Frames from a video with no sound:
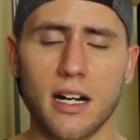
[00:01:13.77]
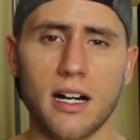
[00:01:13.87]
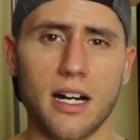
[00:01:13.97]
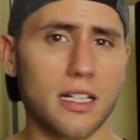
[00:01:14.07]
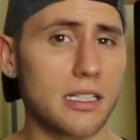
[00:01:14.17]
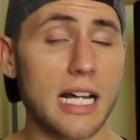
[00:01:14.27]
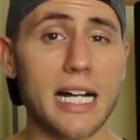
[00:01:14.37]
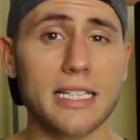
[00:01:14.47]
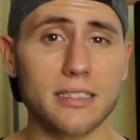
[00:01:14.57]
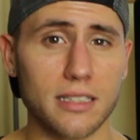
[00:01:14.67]
a
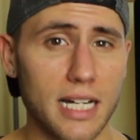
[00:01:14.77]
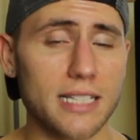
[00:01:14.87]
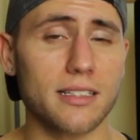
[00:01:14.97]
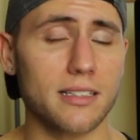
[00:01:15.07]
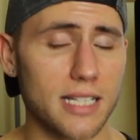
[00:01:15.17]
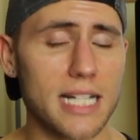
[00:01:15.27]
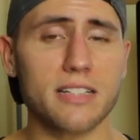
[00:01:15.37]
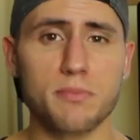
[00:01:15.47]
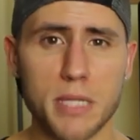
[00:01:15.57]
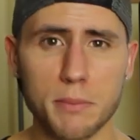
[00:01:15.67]
lot
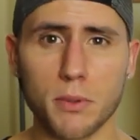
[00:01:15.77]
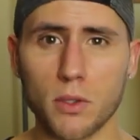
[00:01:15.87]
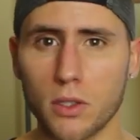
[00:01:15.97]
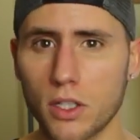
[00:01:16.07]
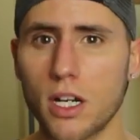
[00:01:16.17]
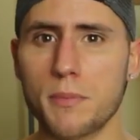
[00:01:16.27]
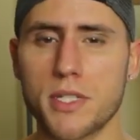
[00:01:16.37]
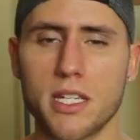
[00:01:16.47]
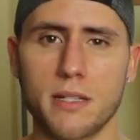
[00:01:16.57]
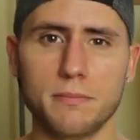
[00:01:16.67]
of people look
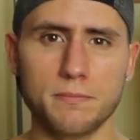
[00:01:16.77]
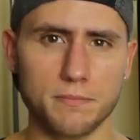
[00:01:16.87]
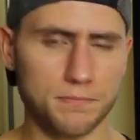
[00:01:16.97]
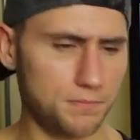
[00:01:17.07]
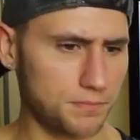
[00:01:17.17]
up to him.